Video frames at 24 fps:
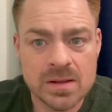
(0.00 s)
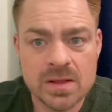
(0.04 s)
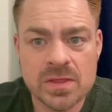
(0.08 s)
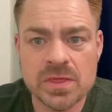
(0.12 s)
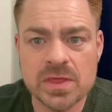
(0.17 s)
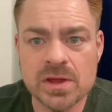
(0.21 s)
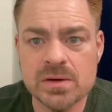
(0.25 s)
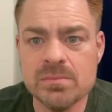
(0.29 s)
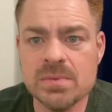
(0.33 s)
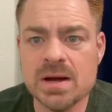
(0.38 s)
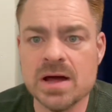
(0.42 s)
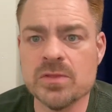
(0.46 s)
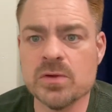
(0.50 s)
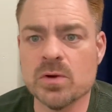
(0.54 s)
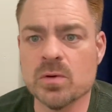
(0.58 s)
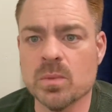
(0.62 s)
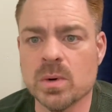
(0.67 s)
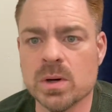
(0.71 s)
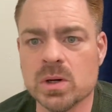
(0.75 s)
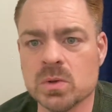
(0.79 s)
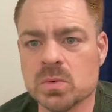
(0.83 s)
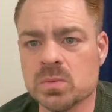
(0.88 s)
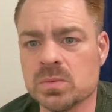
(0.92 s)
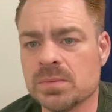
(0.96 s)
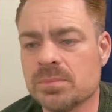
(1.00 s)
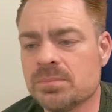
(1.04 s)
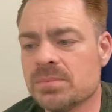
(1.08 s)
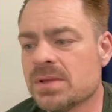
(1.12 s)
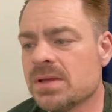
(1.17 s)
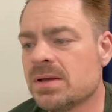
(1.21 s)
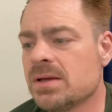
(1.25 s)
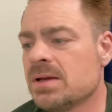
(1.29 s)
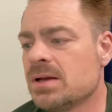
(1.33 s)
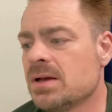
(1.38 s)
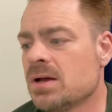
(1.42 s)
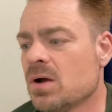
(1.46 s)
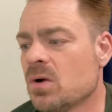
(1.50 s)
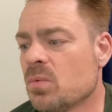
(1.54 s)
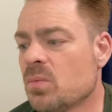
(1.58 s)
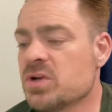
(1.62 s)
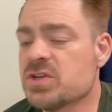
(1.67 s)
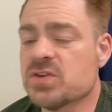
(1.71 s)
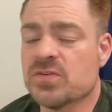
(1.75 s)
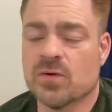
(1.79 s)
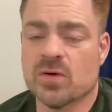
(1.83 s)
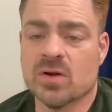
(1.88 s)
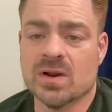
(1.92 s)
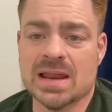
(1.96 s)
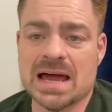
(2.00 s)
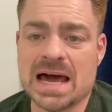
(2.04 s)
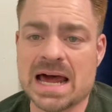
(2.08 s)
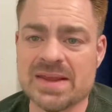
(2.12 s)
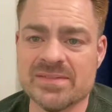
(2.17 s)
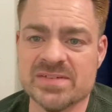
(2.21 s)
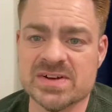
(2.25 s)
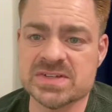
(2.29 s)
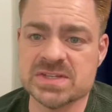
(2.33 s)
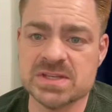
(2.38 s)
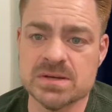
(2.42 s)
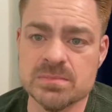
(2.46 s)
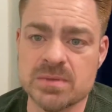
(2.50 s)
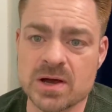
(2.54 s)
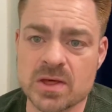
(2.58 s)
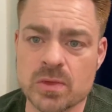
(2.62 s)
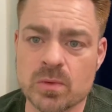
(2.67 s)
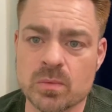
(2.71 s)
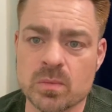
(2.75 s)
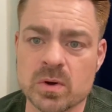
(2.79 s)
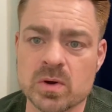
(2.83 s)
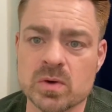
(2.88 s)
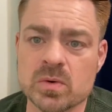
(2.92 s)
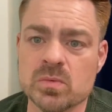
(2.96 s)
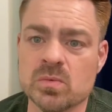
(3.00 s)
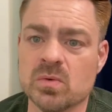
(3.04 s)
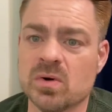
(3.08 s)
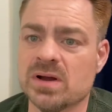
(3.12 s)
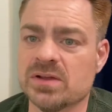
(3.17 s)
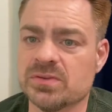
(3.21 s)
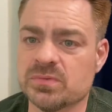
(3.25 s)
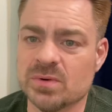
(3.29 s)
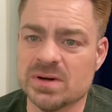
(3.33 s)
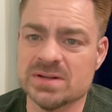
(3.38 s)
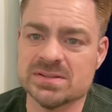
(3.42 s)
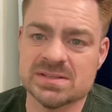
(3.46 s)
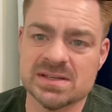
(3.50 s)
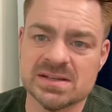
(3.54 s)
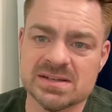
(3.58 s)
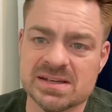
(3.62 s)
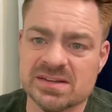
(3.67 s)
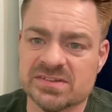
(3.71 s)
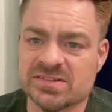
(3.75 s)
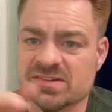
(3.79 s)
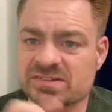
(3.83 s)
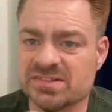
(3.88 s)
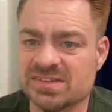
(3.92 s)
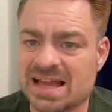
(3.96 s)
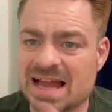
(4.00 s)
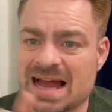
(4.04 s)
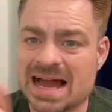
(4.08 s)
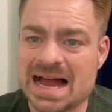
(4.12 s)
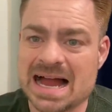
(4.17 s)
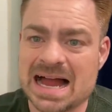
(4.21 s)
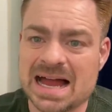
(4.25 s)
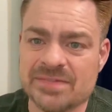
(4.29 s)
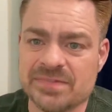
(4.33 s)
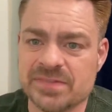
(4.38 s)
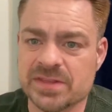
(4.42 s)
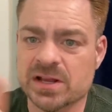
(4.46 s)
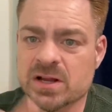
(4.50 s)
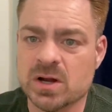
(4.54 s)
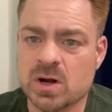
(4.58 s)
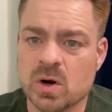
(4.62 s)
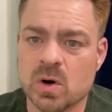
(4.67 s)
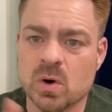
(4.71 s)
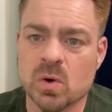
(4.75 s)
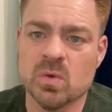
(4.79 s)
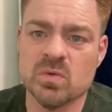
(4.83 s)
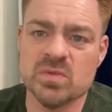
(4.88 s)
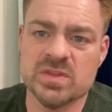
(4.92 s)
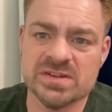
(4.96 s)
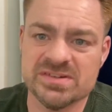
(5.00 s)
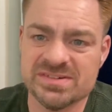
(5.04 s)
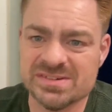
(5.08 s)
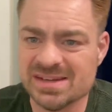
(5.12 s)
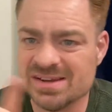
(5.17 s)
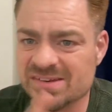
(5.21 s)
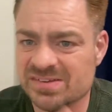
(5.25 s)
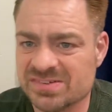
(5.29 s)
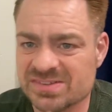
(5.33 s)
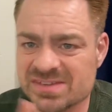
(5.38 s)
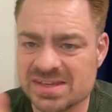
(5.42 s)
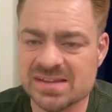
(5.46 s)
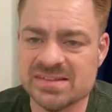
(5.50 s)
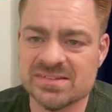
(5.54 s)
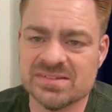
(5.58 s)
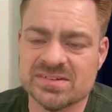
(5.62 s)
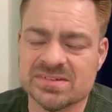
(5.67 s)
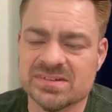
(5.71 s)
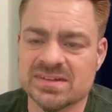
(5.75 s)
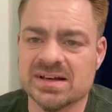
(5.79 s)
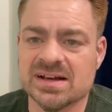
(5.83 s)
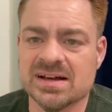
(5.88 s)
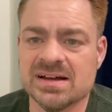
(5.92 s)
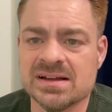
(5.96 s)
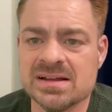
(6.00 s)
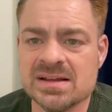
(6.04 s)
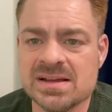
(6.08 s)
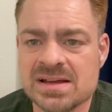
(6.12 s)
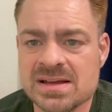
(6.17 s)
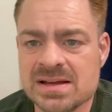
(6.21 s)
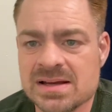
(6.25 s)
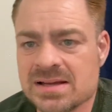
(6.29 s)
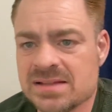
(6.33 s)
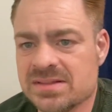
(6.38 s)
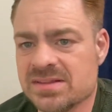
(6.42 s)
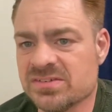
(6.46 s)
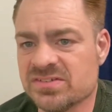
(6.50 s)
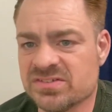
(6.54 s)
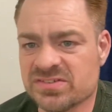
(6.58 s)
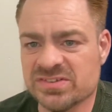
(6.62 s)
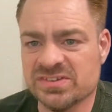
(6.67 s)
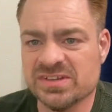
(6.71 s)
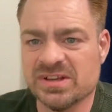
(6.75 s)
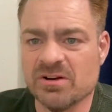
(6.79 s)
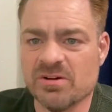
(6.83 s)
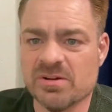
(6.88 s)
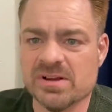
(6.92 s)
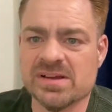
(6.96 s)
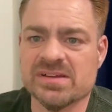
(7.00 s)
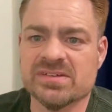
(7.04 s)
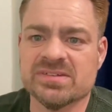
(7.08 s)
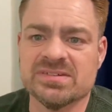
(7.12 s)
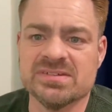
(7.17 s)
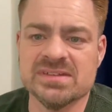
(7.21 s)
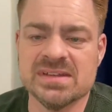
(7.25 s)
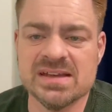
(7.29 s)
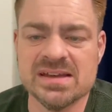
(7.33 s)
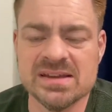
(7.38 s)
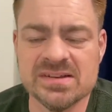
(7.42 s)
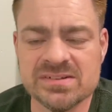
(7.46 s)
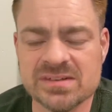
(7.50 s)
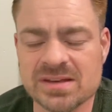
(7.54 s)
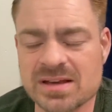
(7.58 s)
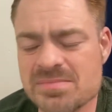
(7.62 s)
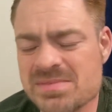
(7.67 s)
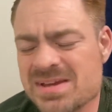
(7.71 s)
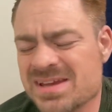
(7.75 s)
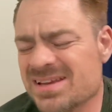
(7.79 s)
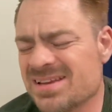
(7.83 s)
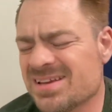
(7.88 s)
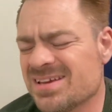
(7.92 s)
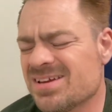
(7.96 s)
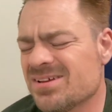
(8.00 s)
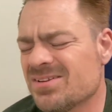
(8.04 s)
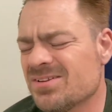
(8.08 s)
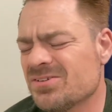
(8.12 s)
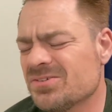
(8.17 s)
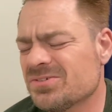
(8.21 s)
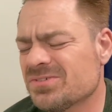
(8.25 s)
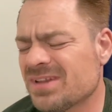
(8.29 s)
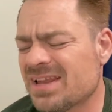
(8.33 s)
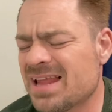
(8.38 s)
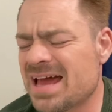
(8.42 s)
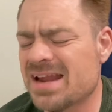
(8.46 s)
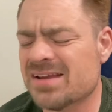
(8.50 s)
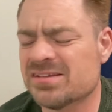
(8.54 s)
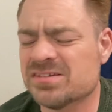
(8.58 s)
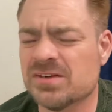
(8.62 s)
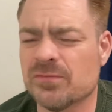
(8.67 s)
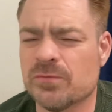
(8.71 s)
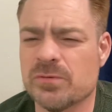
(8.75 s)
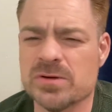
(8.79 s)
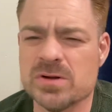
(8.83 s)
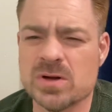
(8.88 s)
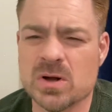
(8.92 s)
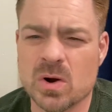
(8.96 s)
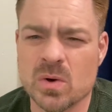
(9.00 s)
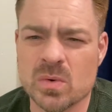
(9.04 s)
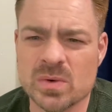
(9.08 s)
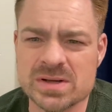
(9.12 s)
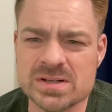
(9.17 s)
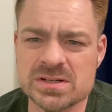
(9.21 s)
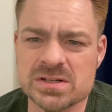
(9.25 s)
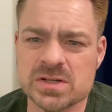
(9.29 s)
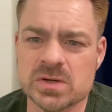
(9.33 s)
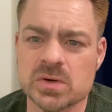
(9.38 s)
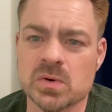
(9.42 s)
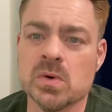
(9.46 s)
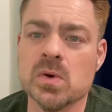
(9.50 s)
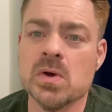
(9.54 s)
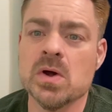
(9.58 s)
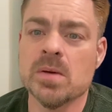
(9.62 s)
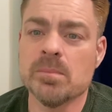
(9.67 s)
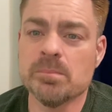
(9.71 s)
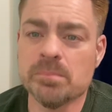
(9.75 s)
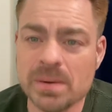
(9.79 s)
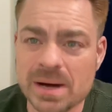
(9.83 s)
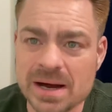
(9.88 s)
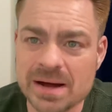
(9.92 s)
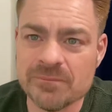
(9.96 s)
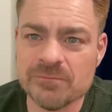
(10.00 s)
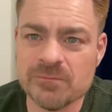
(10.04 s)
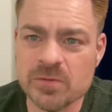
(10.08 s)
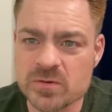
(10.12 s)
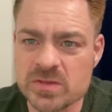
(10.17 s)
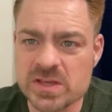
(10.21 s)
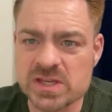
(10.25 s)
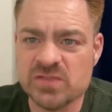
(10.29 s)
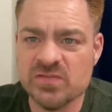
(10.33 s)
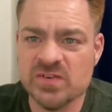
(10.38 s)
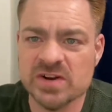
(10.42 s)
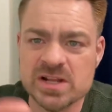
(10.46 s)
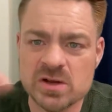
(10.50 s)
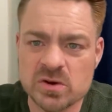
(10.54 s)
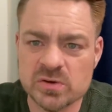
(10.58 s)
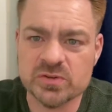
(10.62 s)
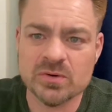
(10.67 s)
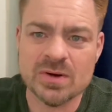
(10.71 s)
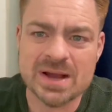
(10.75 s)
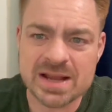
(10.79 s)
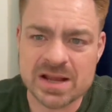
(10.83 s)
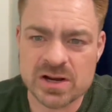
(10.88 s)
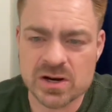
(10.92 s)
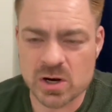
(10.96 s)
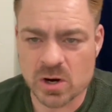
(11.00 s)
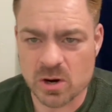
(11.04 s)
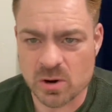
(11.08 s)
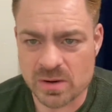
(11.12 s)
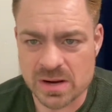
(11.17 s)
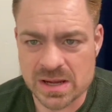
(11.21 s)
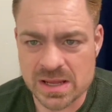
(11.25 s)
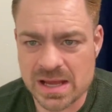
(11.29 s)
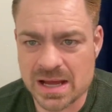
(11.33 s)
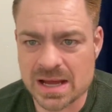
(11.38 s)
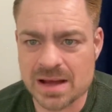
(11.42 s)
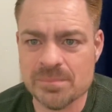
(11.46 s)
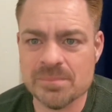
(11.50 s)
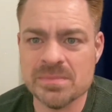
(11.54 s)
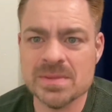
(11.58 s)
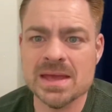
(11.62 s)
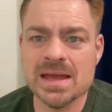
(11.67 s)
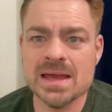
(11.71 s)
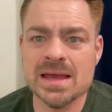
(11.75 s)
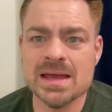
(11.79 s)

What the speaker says: the mother wound, which for a lot of us, the mother wound was what? The distance, the hot, the cold, the distance, the seriousness. I mean, there's a lot of stuff we can go into. But for this video, so I can hurry up,